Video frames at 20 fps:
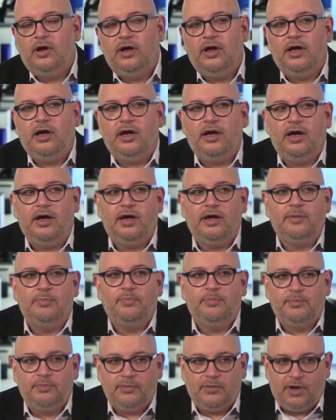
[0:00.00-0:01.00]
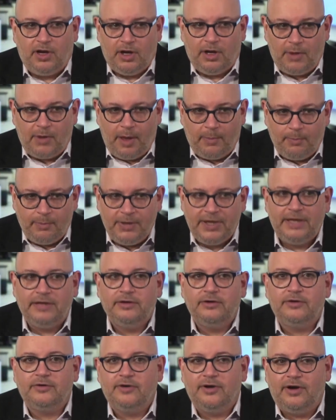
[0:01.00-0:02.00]
a
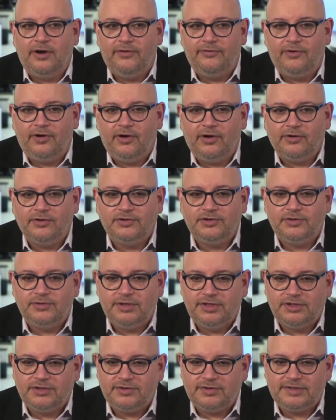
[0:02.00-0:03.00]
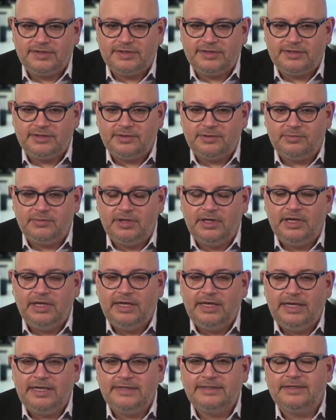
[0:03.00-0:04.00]
pillar of our judicial system,
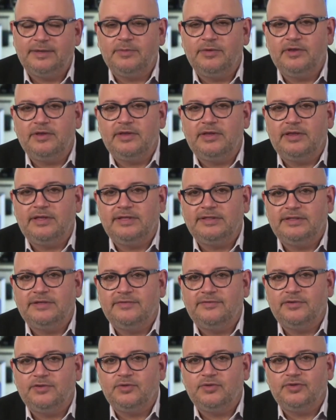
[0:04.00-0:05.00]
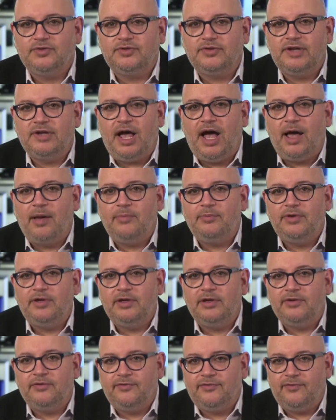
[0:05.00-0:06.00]
is something that these individuals are not
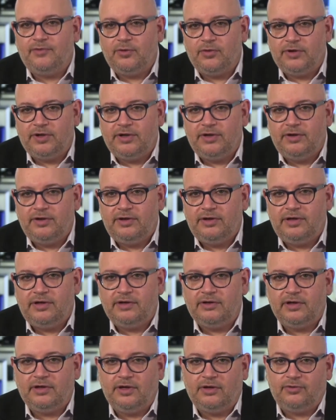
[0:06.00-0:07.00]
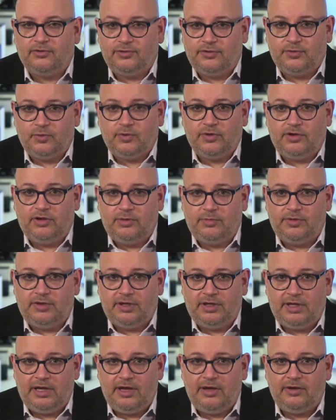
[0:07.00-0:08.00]
being afforded in the countries where they're
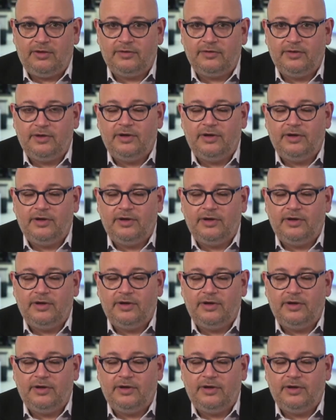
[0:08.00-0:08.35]
being held.